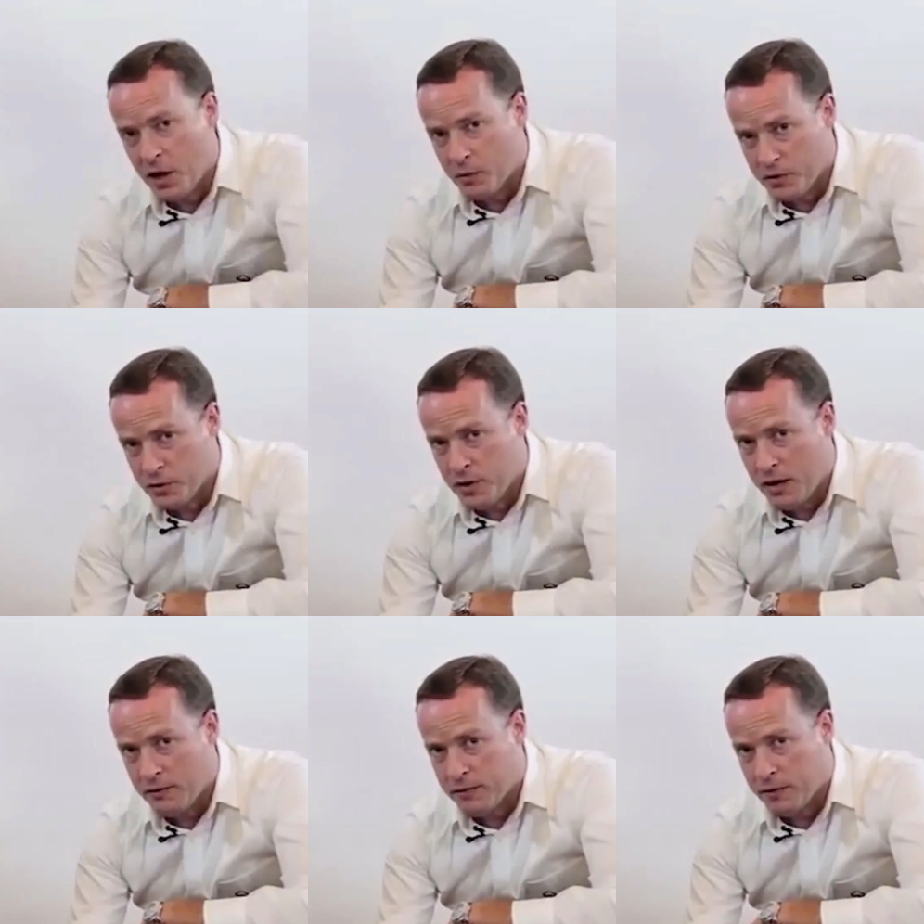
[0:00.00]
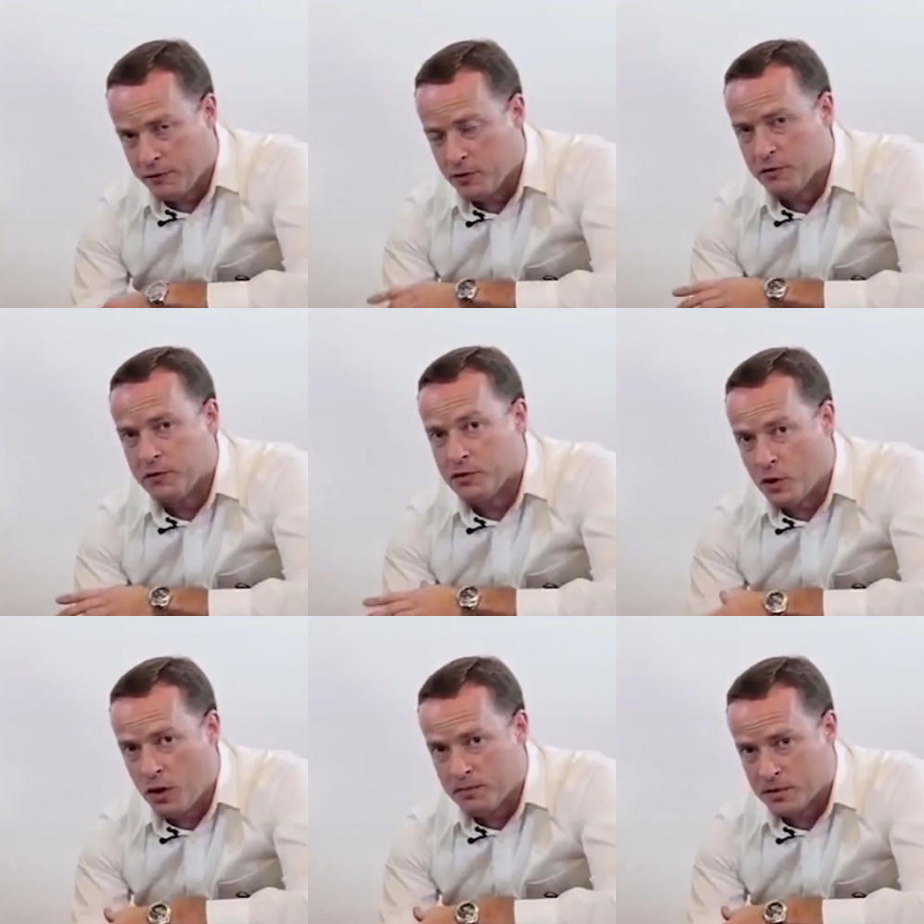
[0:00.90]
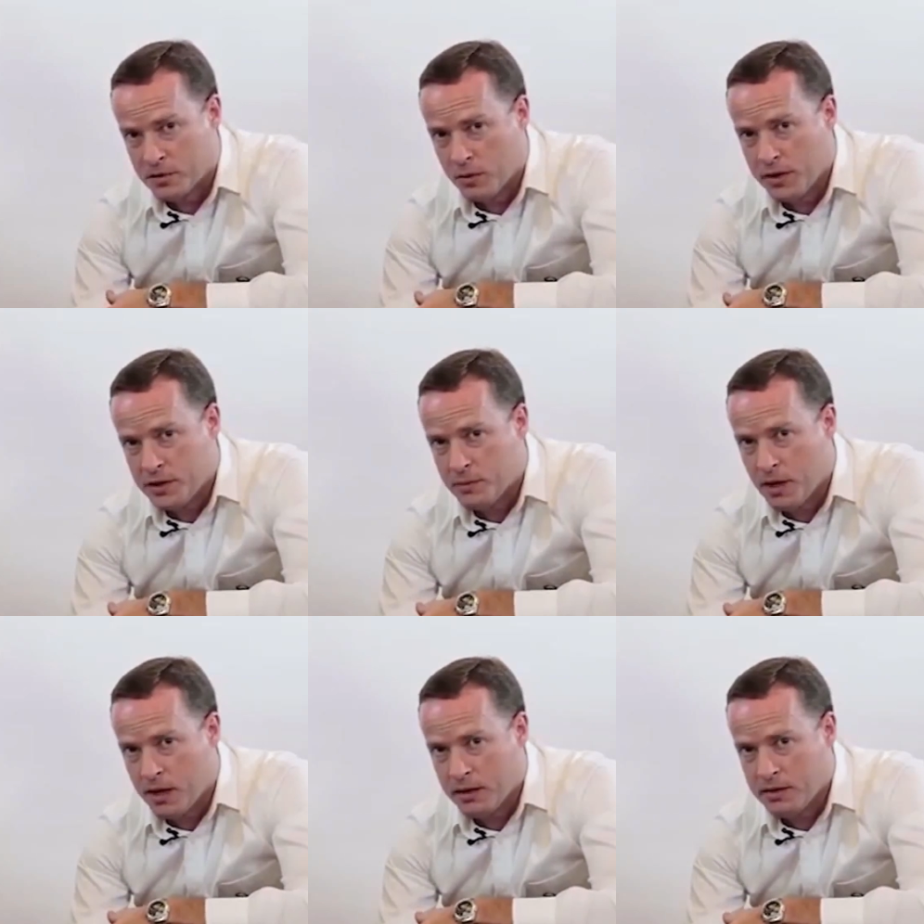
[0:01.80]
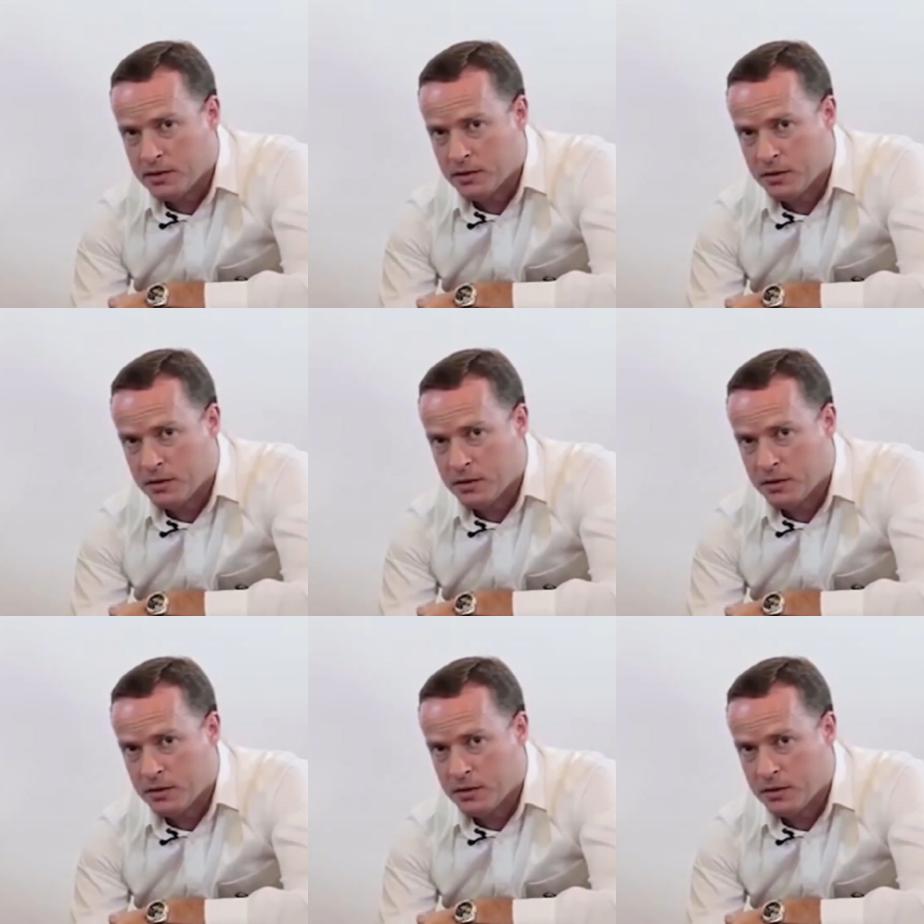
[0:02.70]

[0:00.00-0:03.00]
we do have a few different types of squeegee blades.